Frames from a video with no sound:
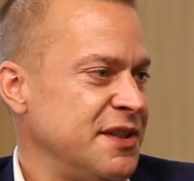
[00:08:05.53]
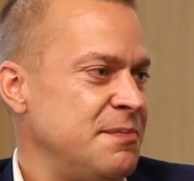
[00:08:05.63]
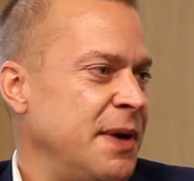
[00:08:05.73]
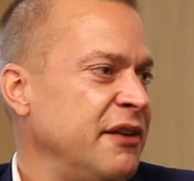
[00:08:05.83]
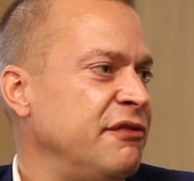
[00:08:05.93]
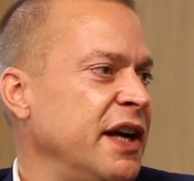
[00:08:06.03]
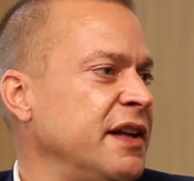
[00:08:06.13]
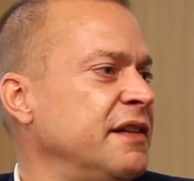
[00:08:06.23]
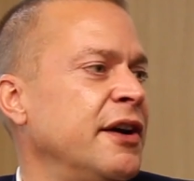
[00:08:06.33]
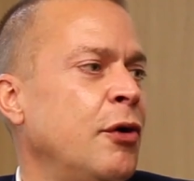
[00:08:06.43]
despite the fact
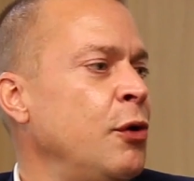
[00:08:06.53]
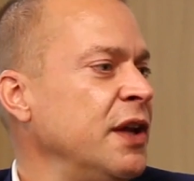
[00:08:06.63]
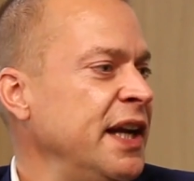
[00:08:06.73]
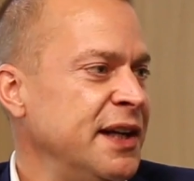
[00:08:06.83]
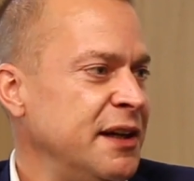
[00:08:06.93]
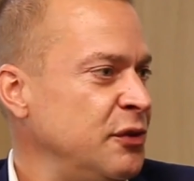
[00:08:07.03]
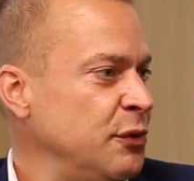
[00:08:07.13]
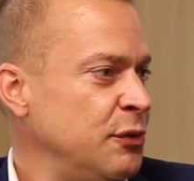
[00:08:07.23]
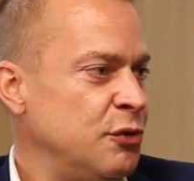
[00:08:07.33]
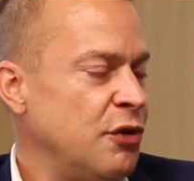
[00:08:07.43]
that they're all in it
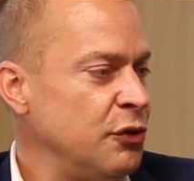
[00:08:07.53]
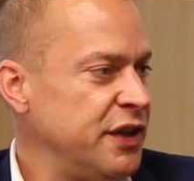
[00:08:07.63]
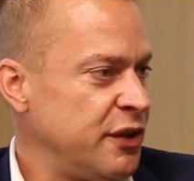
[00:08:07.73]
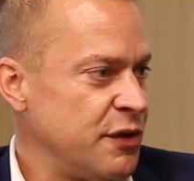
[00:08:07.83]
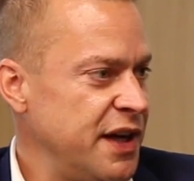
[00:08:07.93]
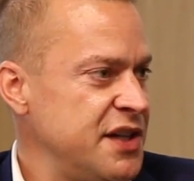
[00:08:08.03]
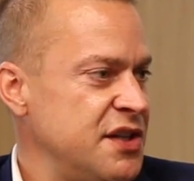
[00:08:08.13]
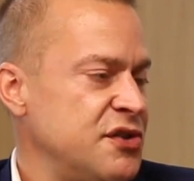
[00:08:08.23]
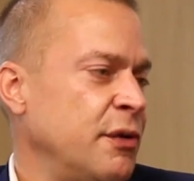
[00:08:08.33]
to grow their connection,